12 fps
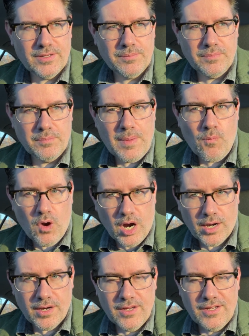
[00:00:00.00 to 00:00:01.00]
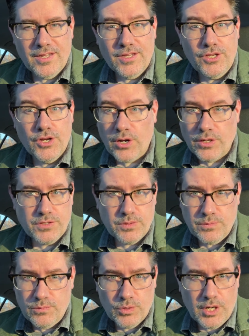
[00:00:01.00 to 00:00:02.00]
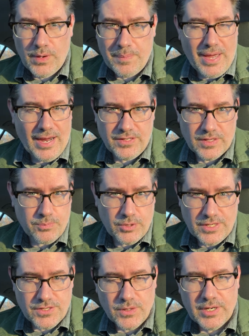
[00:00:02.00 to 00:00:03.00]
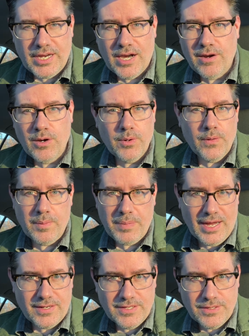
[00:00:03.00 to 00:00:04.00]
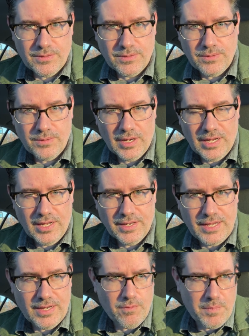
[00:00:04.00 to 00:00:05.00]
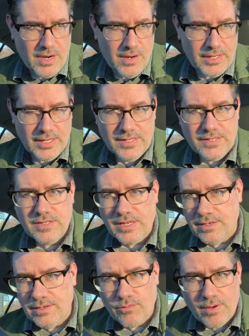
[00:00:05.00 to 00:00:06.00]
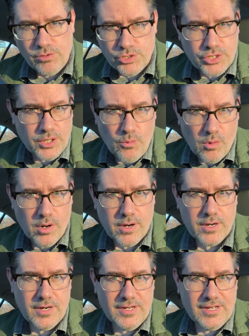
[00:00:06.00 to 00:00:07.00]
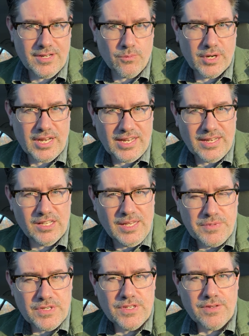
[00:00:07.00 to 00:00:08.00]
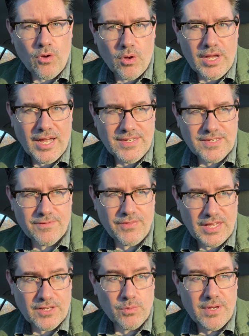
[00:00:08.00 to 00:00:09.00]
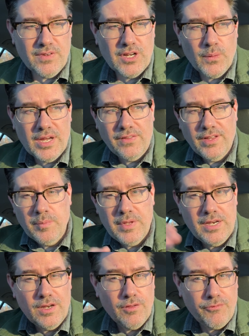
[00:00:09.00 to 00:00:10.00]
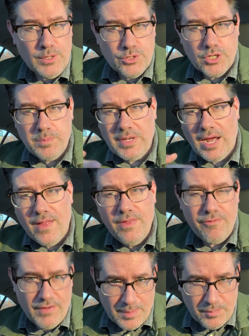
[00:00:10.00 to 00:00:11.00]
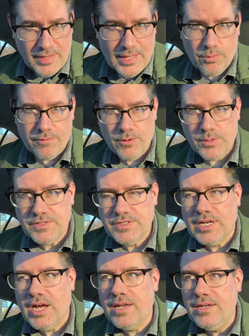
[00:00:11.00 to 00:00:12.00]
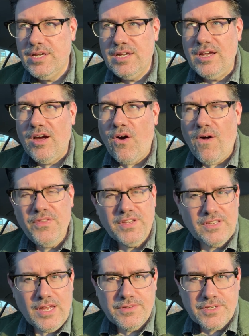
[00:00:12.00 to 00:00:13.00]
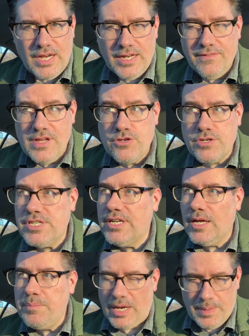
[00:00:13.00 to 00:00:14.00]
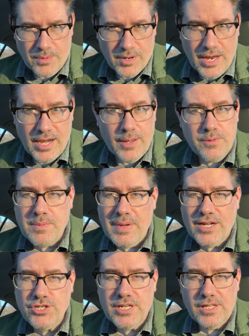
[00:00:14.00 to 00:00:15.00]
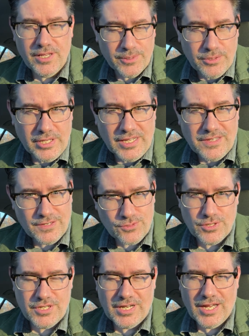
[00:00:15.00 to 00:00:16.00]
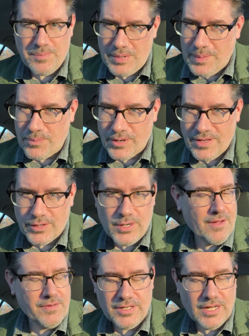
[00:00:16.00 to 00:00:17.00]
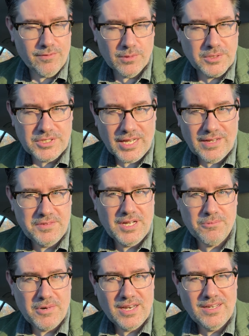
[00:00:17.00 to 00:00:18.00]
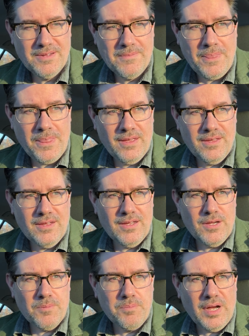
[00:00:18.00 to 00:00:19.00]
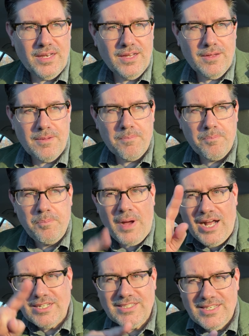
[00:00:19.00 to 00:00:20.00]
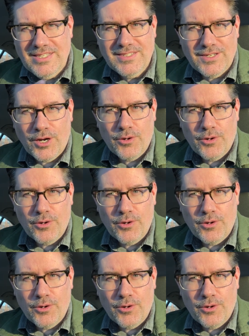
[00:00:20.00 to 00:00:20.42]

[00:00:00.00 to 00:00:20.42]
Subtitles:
memoir, we're going back to the prehistoric era, we're going back to Native Americans, Revolutionary War. We're getting glimpses of all kinds of things. We're even going a little bit into the future beyond the family that we're focusing on. All this sounds kind of interesting on paper, and I would imagine it literally is interesting on paper in the graphic novel, which I have not read. But boxes